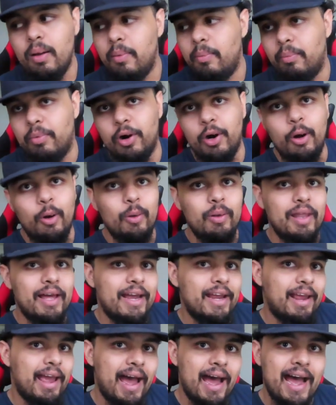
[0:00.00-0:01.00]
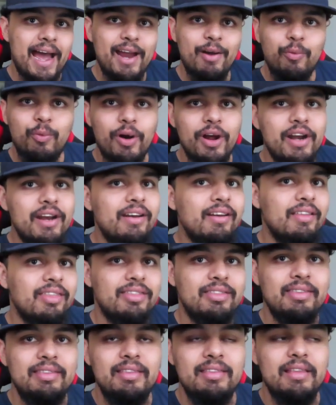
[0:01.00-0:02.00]
bro, I run into
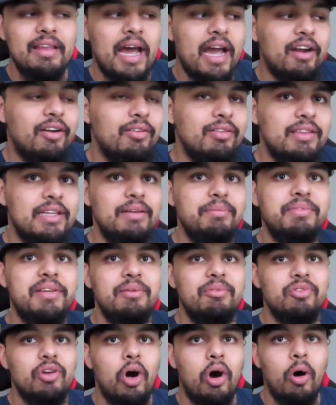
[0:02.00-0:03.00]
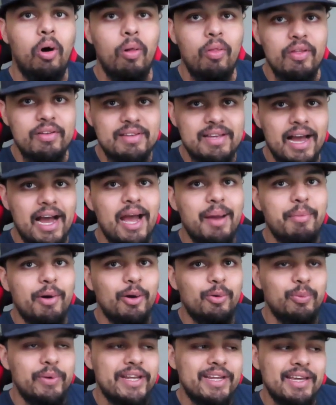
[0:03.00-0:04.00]
Niner theme teams all the time
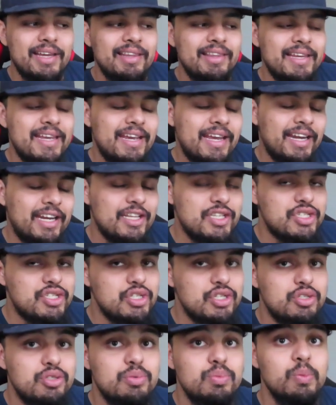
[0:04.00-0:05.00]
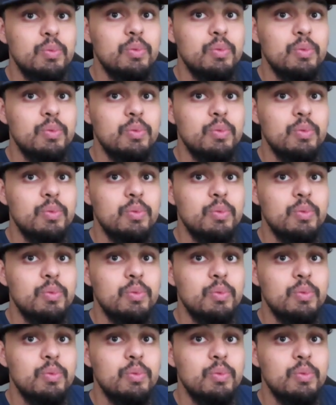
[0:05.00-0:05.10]
on Weekend League, and it's just